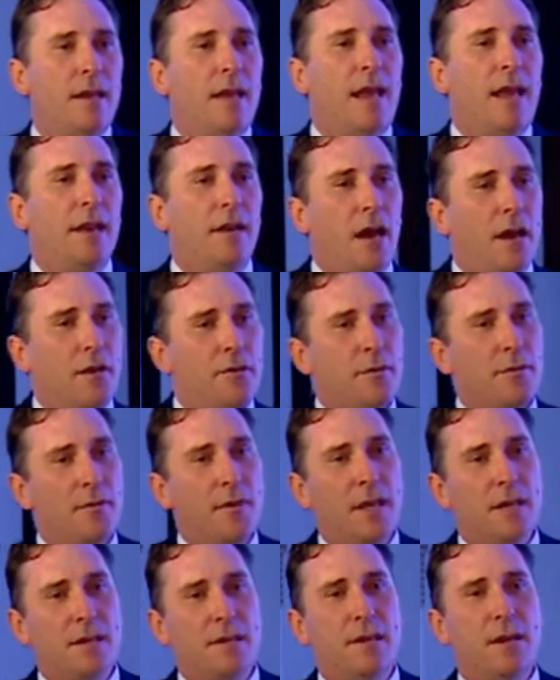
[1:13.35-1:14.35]
And other
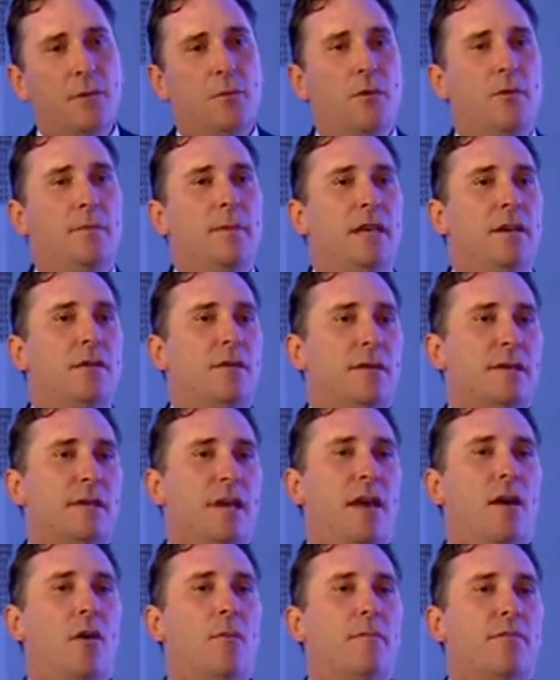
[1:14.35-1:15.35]
things that will be used to
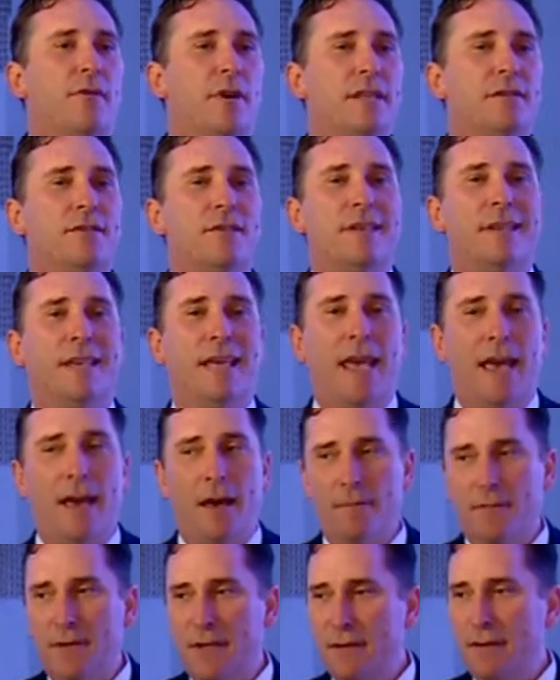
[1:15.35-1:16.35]
help bridge the
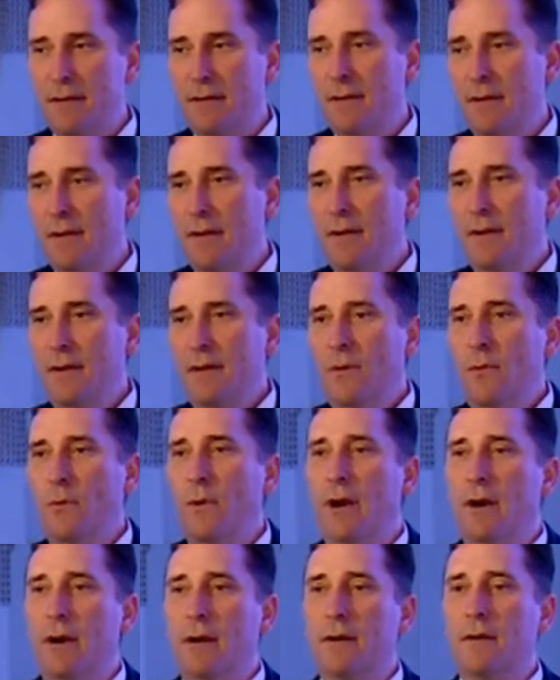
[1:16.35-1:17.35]
gaps
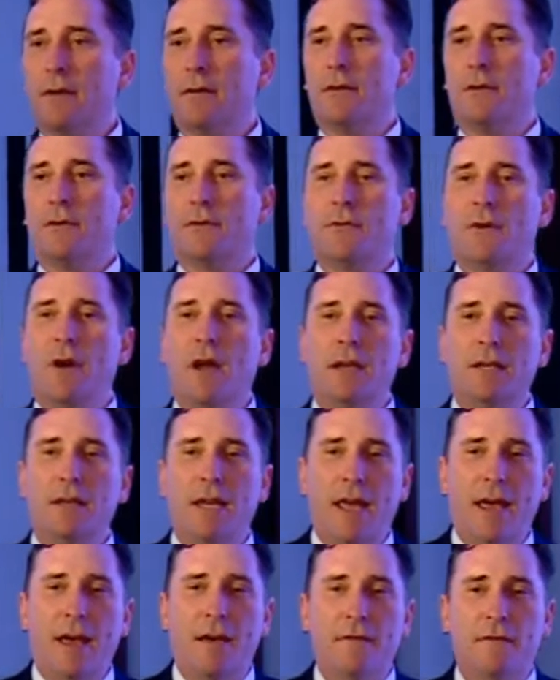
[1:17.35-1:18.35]
where you're trying to
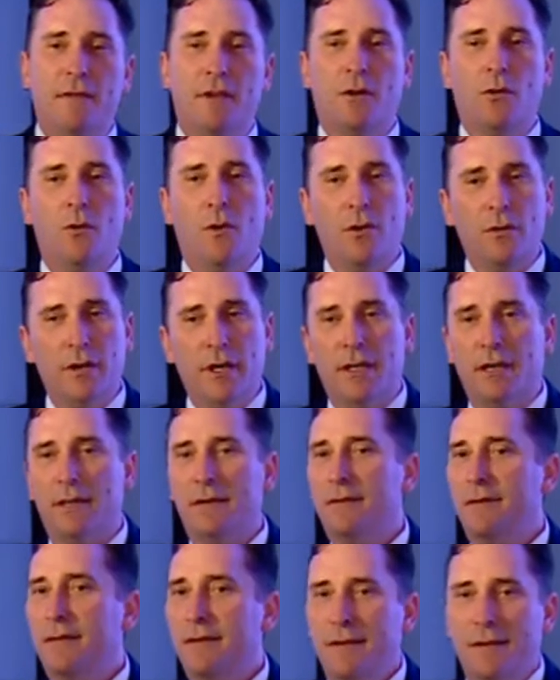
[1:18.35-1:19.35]
have the quota,
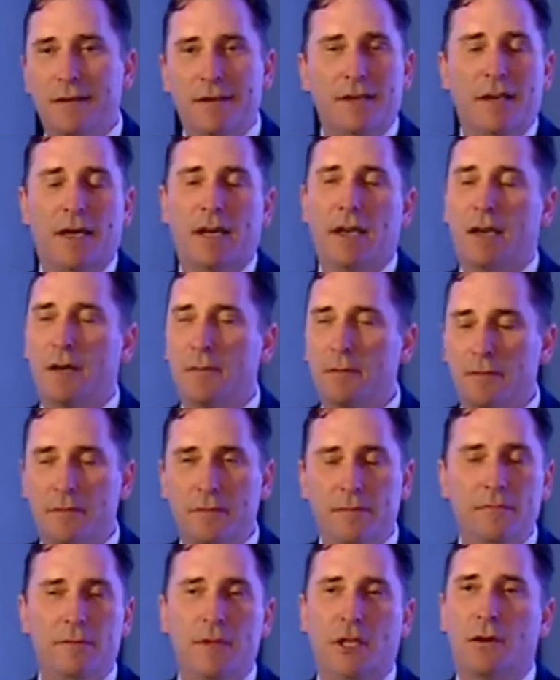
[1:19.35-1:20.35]

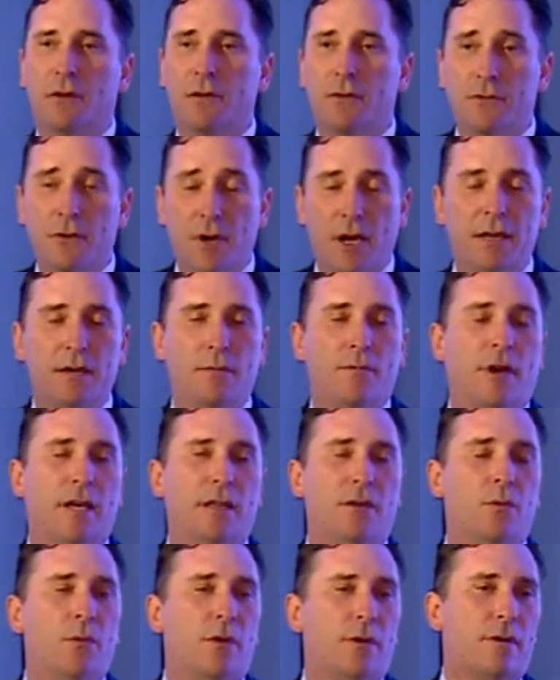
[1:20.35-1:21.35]
you're trying to bring
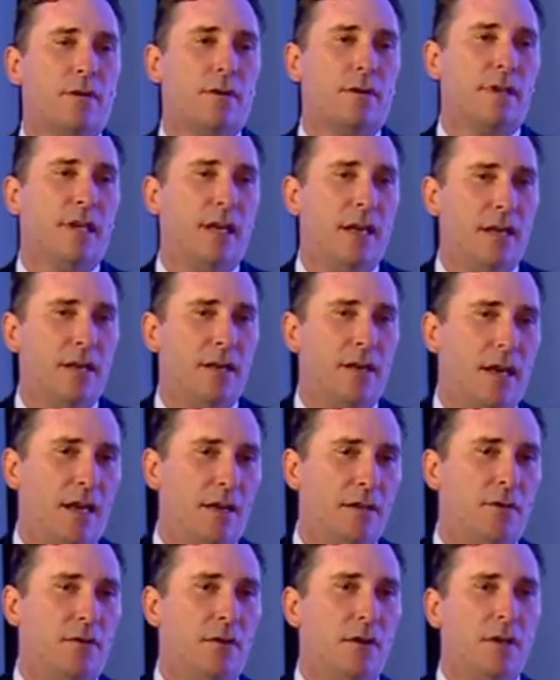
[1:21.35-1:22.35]
the workers in
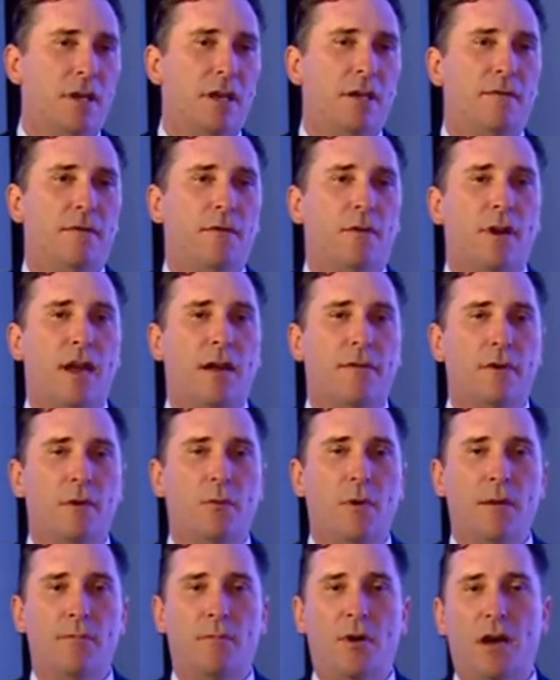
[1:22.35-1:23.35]
and you're looking for every
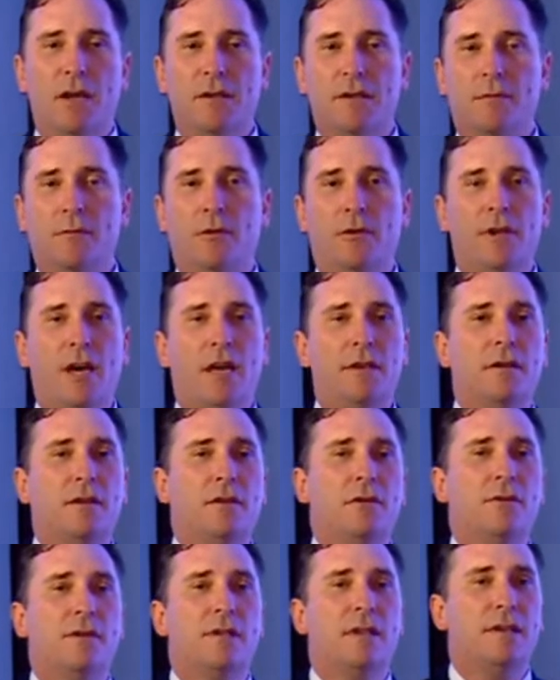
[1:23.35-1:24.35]
way possible not to
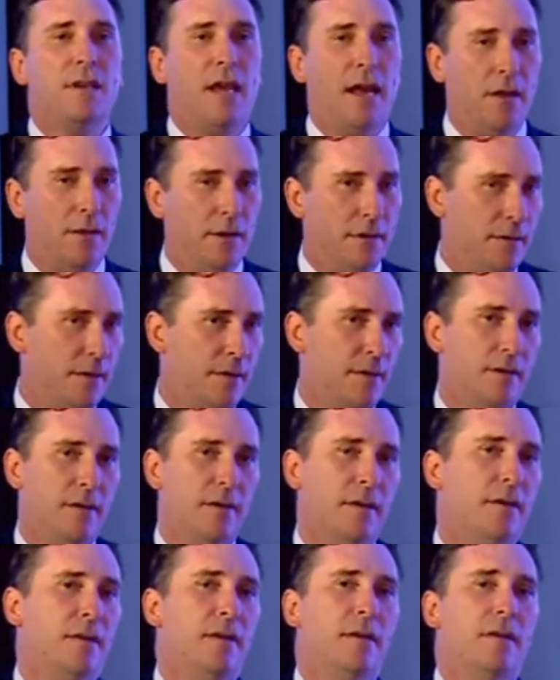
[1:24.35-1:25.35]
lose the talent.
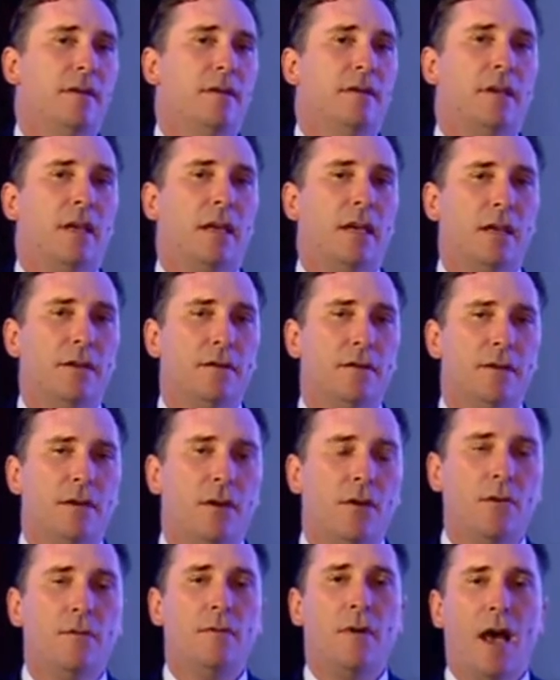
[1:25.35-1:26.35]
Okay,
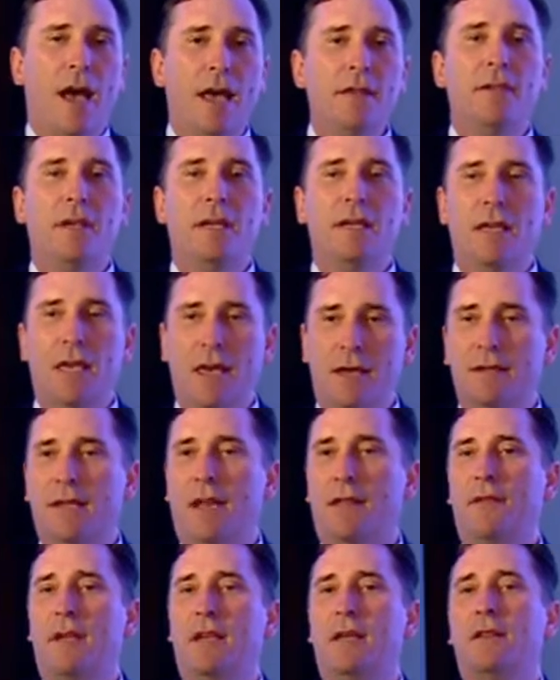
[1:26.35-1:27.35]
so I think yes, I
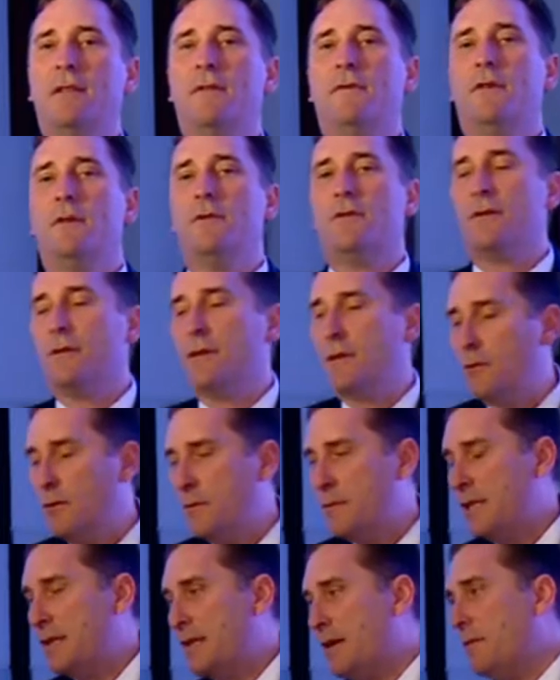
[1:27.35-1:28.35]
think in the future there will
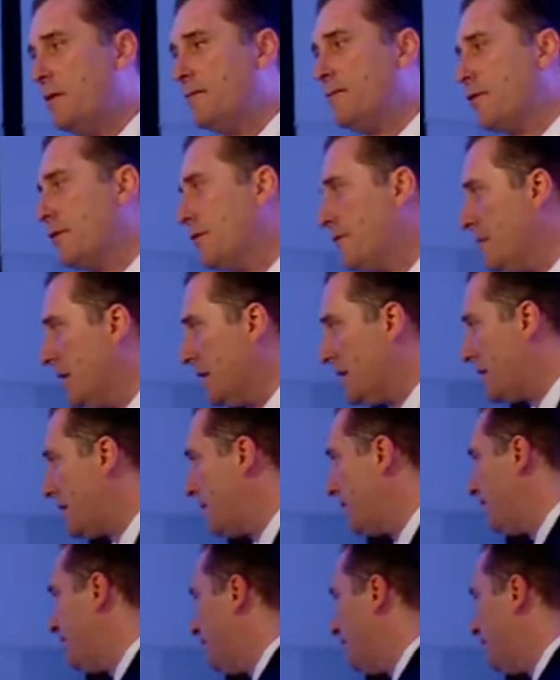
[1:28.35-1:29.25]
be some improvements